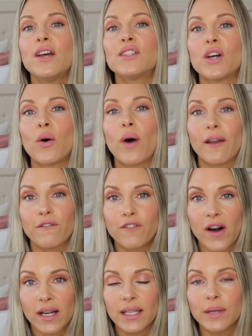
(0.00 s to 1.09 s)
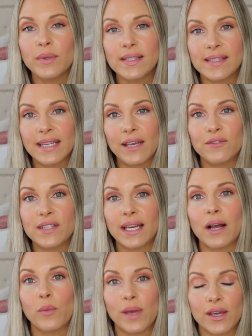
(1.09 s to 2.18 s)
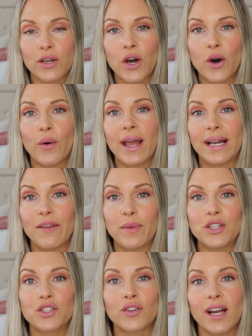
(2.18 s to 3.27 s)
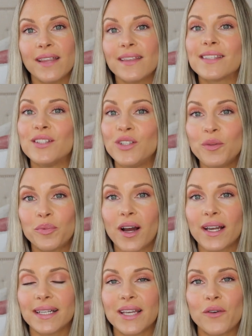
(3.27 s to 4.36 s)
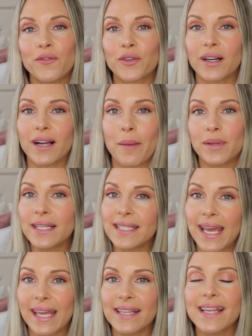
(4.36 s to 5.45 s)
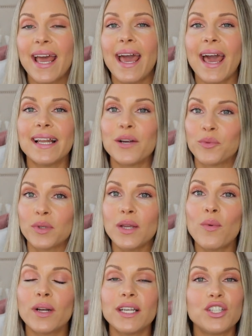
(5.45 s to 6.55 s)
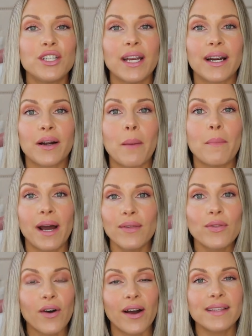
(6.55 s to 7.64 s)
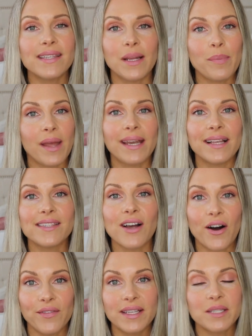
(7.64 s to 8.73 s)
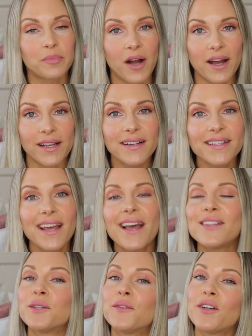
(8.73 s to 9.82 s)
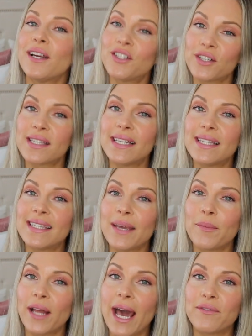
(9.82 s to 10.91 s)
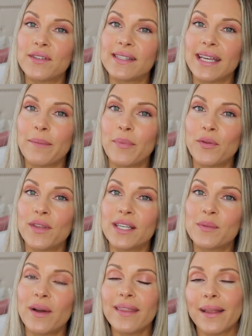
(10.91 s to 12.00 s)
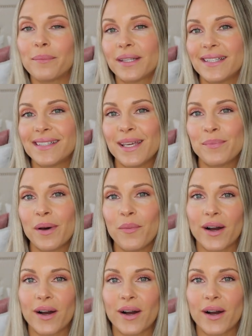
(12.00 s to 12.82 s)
So I finally received it a week ago, and I've been trying this new product out for a couple of days, and I really want to share my thoughts and opinions on this product. So if you're interested in seeing what I have to say about this one, then please keep on